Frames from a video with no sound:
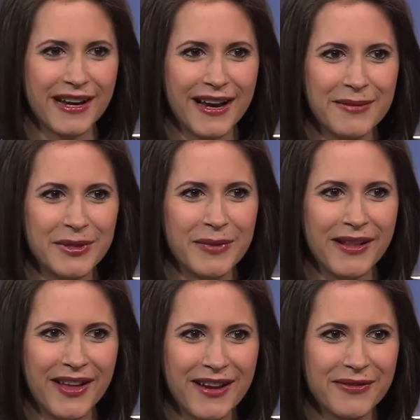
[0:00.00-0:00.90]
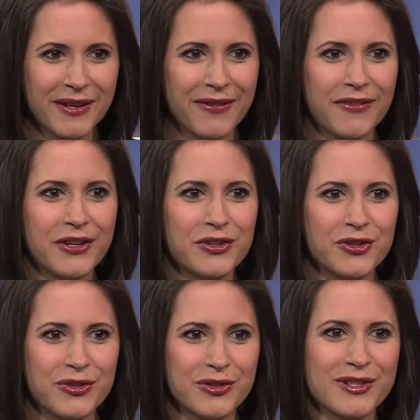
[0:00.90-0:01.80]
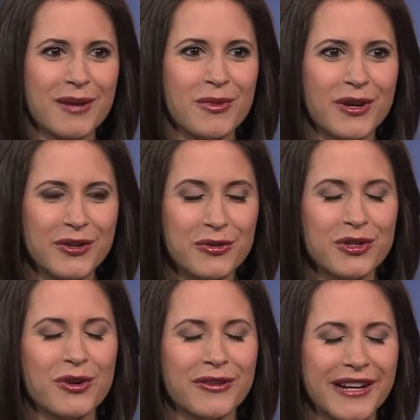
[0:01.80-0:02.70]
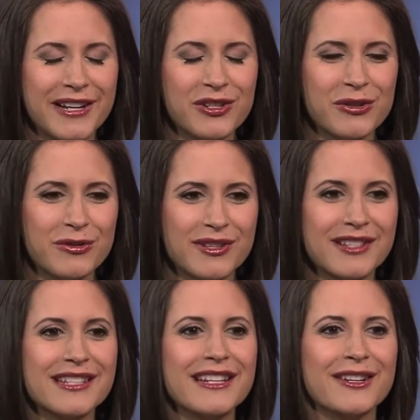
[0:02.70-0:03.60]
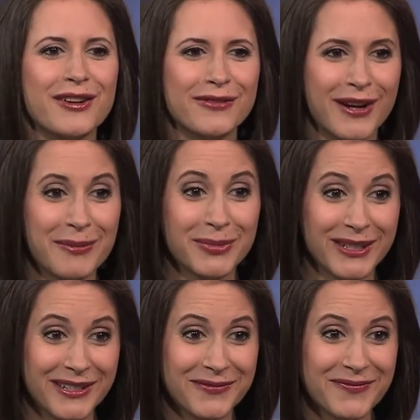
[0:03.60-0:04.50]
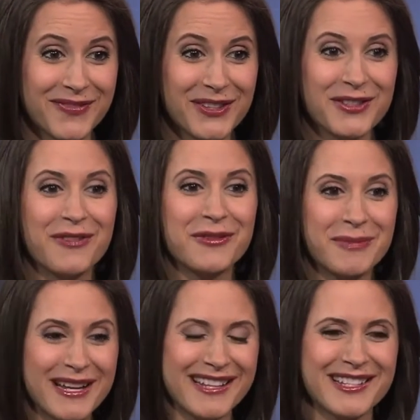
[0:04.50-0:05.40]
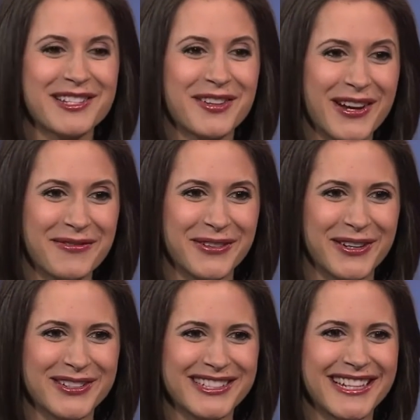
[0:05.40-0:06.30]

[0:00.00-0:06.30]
time in my life that I've ever introduced someone who's your age who's the CEO of a company. So for me, this is a great first.